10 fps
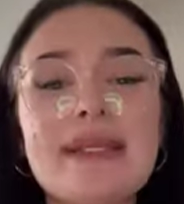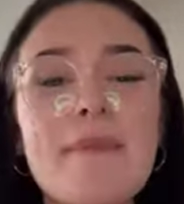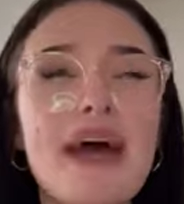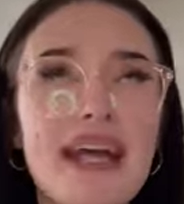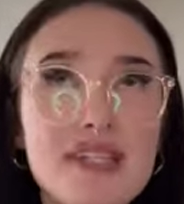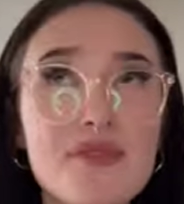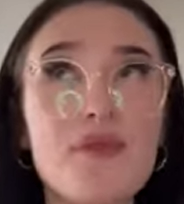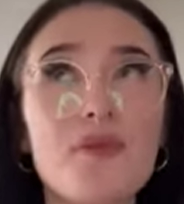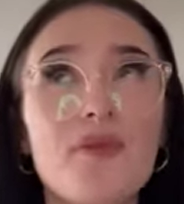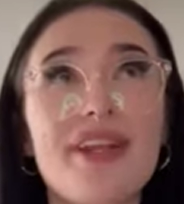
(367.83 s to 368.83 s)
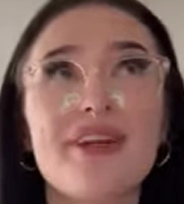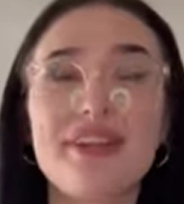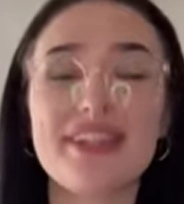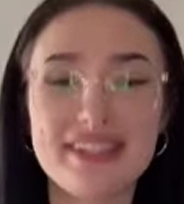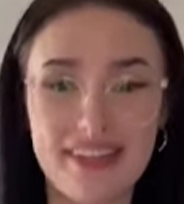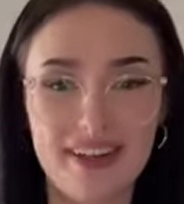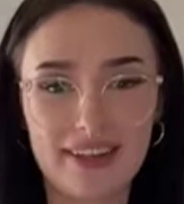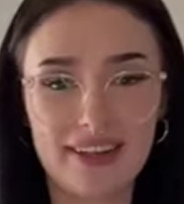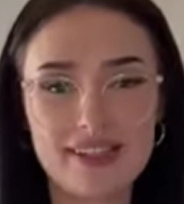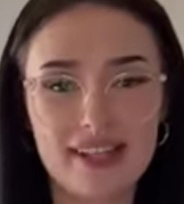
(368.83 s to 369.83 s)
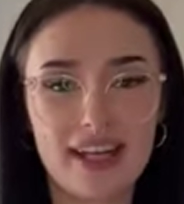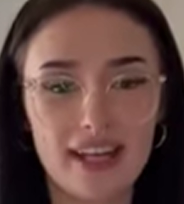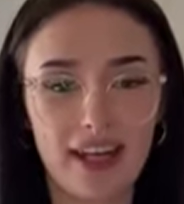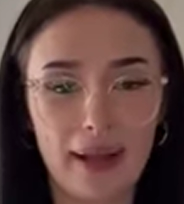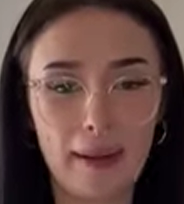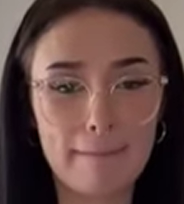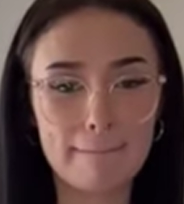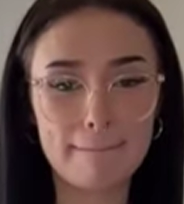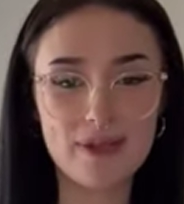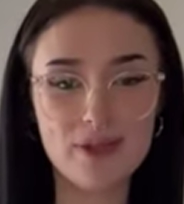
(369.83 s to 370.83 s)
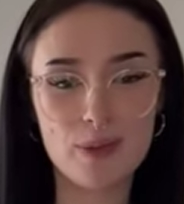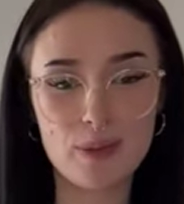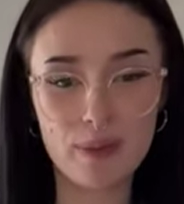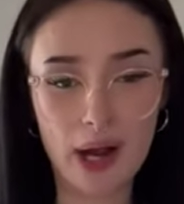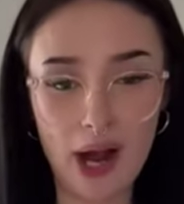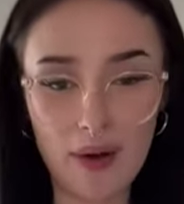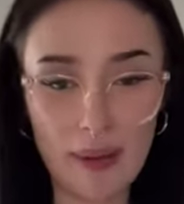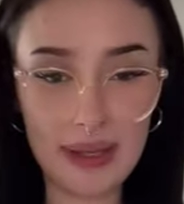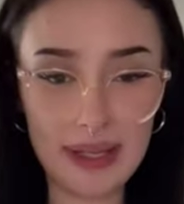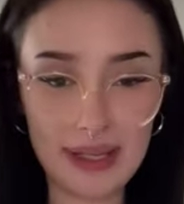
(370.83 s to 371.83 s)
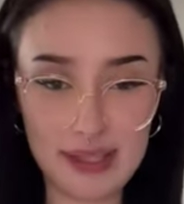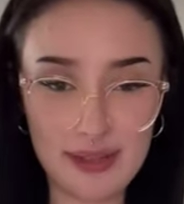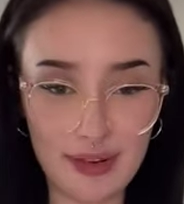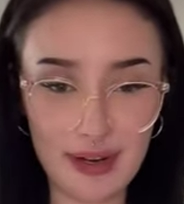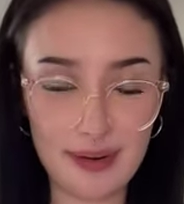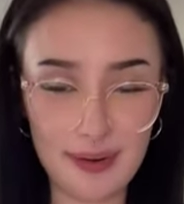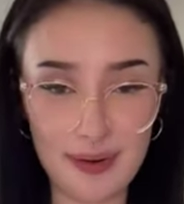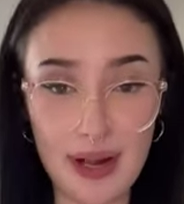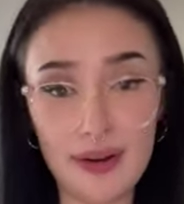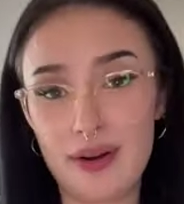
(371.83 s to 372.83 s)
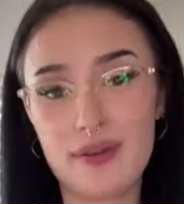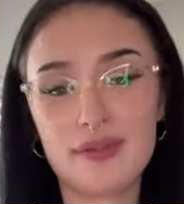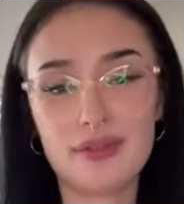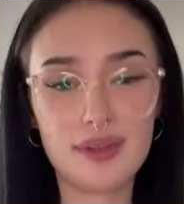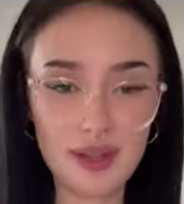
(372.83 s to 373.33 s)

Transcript: It depends when they're in the sun because they can like be super brown and be different or I don't